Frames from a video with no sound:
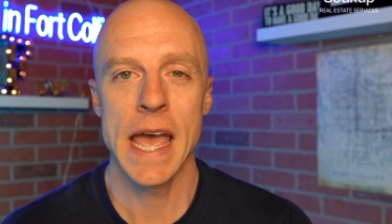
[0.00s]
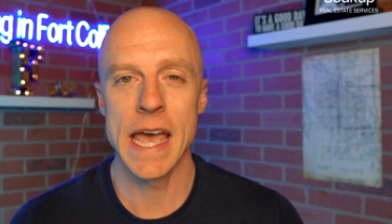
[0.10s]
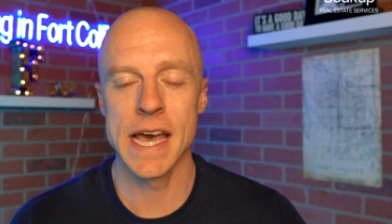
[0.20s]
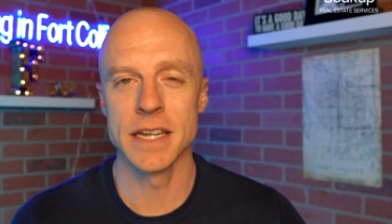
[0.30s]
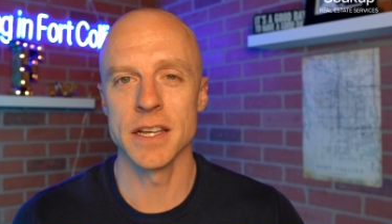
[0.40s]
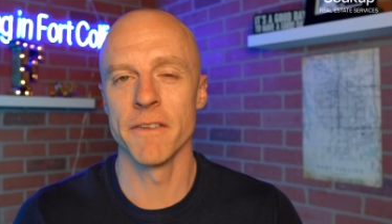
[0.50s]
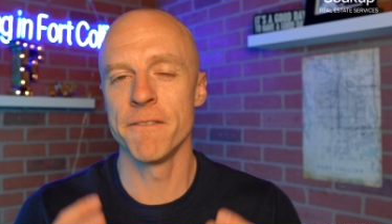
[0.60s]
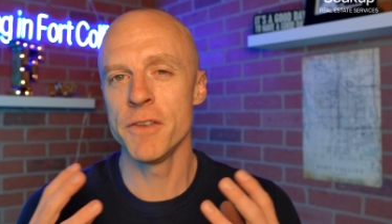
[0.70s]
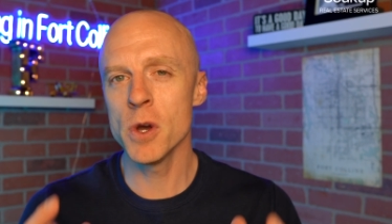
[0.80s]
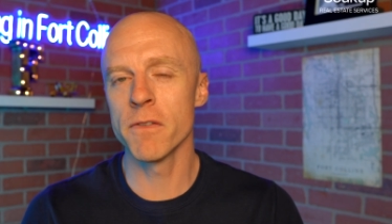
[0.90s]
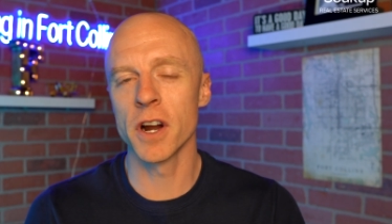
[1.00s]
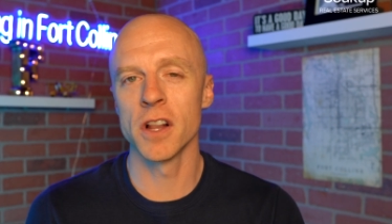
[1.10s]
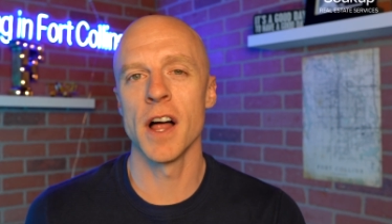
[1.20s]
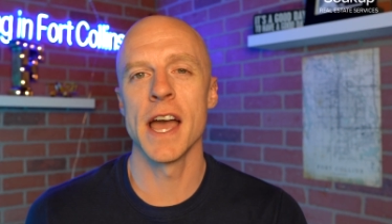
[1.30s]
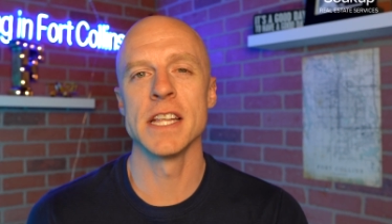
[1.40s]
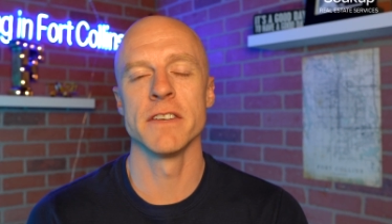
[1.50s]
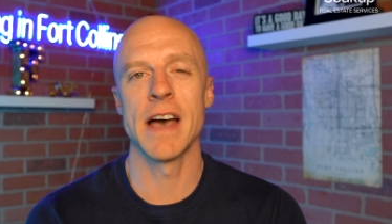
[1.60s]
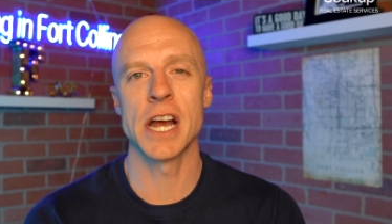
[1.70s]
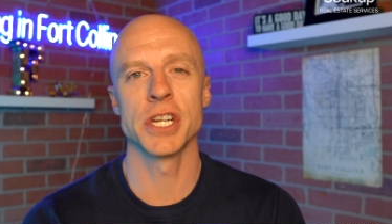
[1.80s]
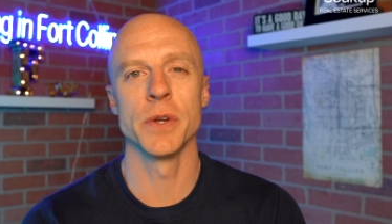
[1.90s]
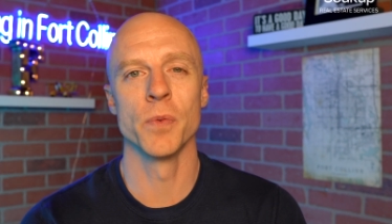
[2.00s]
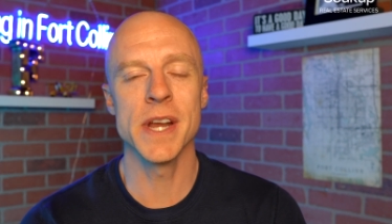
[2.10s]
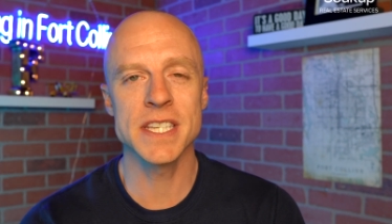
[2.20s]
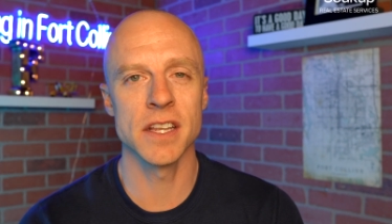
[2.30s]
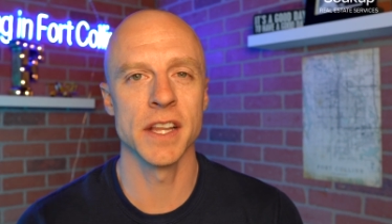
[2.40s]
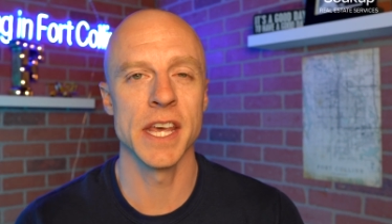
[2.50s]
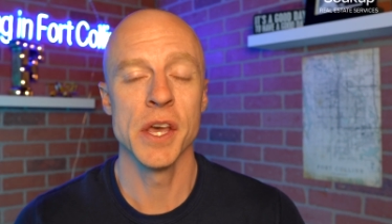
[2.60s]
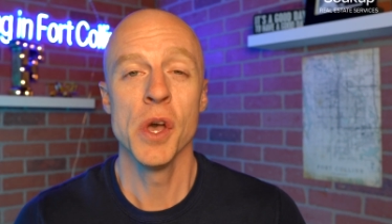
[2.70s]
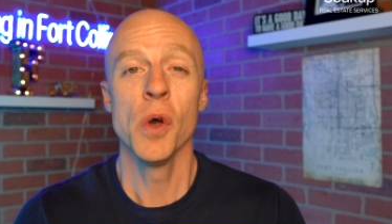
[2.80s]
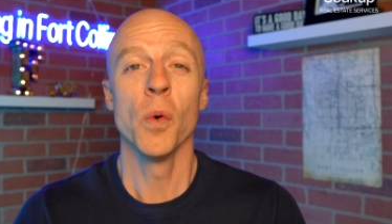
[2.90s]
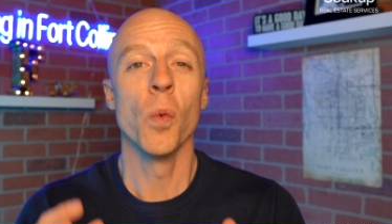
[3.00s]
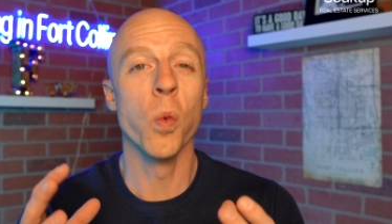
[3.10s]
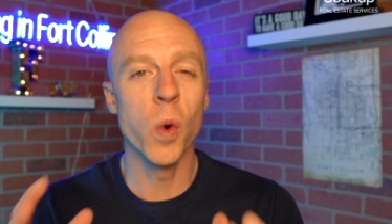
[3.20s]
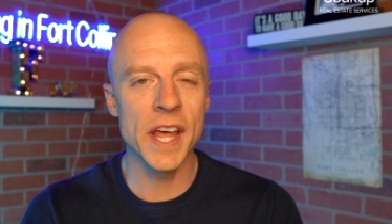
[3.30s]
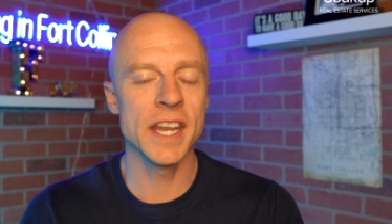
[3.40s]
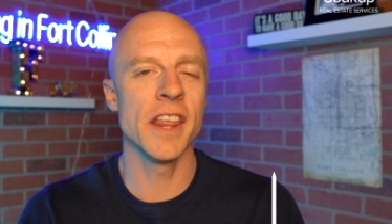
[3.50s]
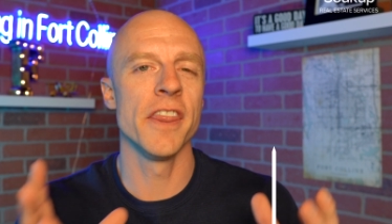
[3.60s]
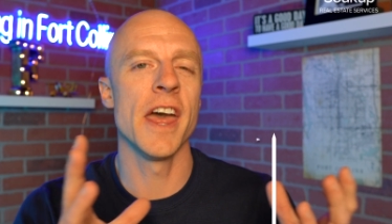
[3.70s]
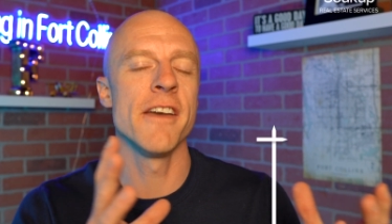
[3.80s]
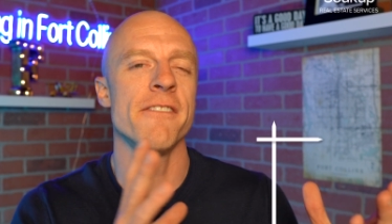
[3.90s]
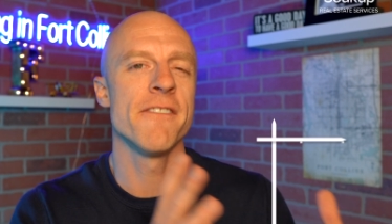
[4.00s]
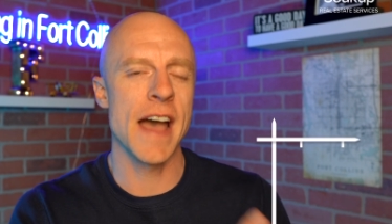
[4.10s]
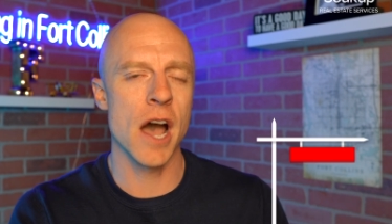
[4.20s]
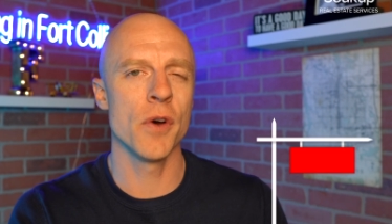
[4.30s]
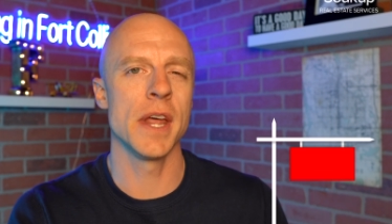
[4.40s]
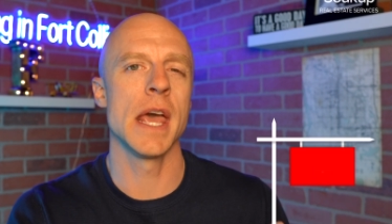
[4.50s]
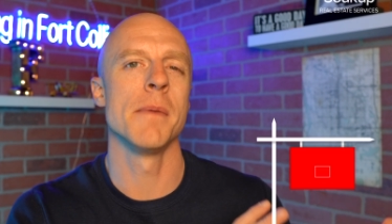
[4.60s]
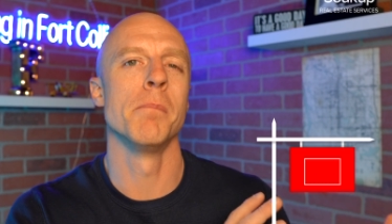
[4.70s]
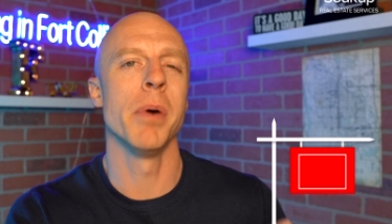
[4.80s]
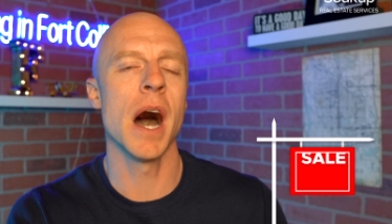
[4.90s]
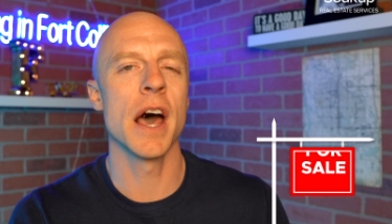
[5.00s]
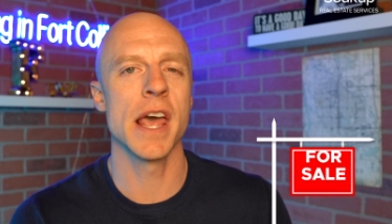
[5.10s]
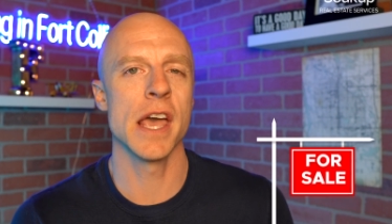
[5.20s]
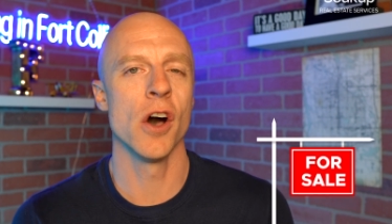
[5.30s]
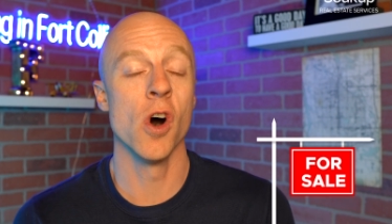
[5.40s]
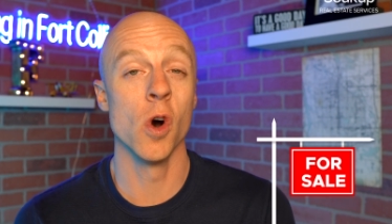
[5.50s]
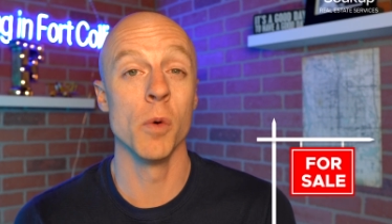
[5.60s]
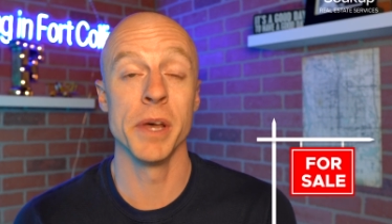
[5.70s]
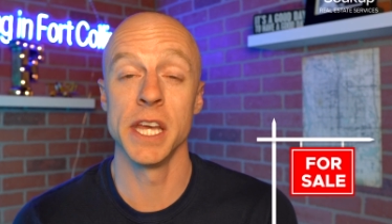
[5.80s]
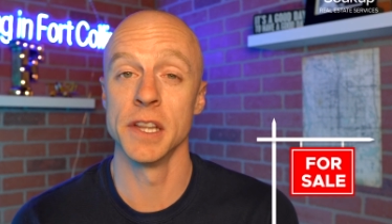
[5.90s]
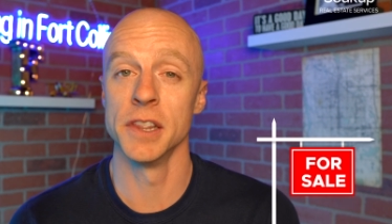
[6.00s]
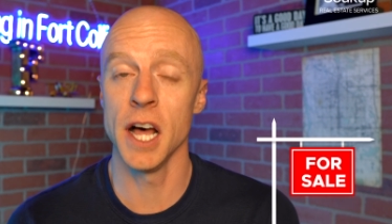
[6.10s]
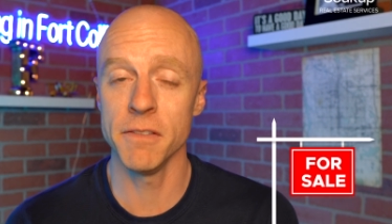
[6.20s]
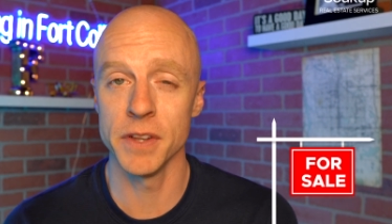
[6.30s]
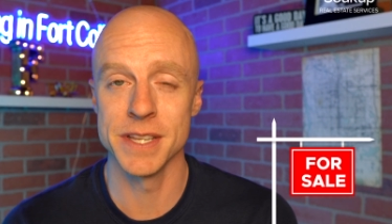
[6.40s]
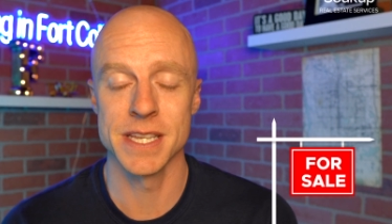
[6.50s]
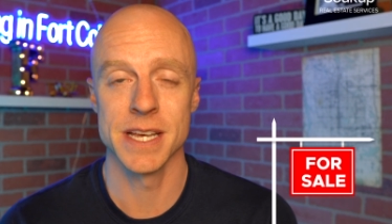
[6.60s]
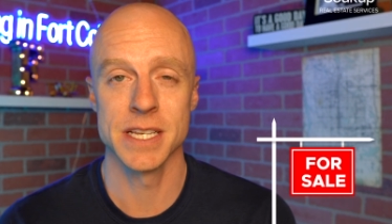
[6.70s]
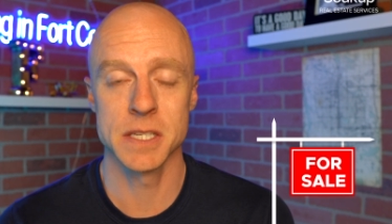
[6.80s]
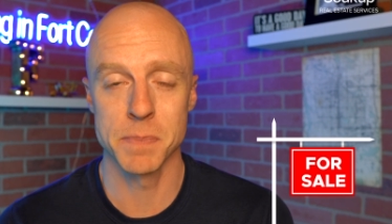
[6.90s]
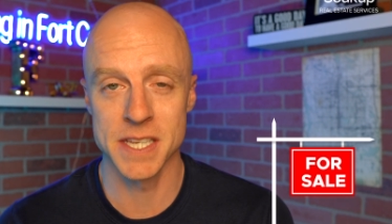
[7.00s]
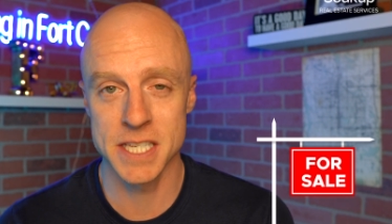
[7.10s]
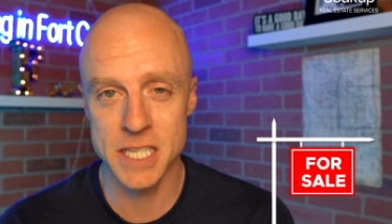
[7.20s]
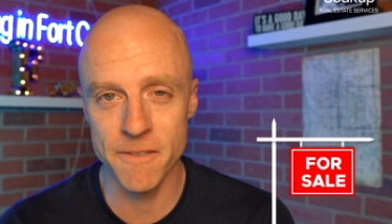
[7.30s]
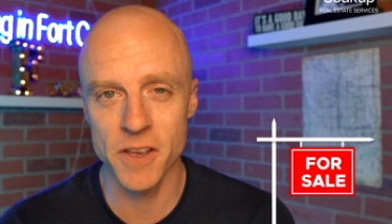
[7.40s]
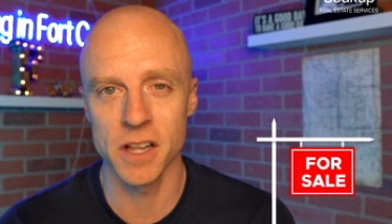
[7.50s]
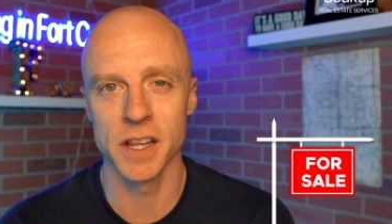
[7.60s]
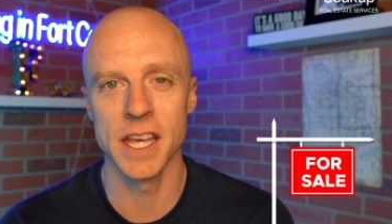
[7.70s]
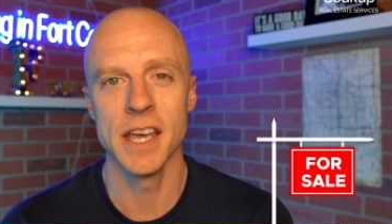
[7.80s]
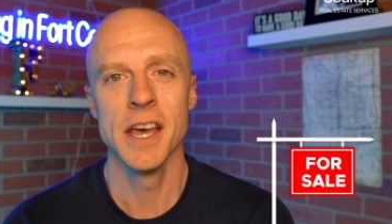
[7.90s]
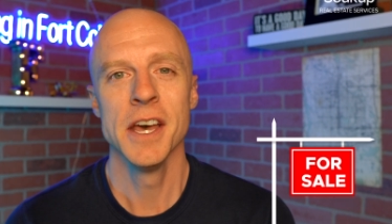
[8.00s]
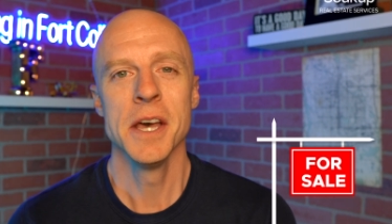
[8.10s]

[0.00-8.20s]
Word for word: And a few of our clients have actually recently, when they found and bought a home in Loveland specifically,